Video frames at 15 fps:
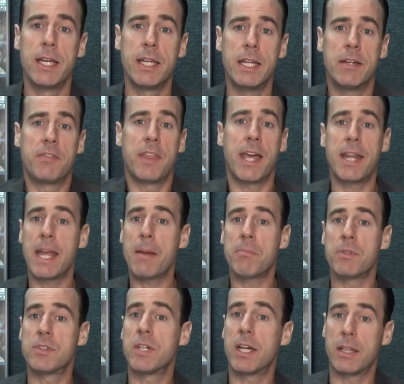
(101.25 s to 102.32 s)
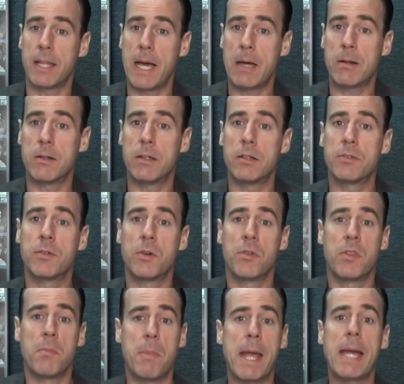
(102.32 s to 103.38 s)
if that amp is not loud enough, or
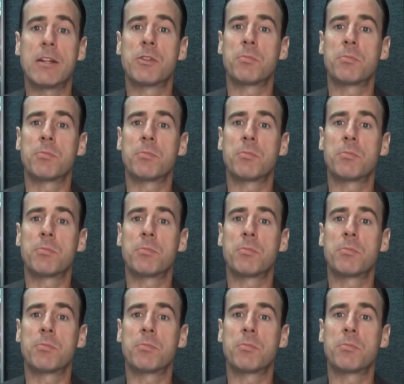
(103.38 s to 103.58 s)
if the band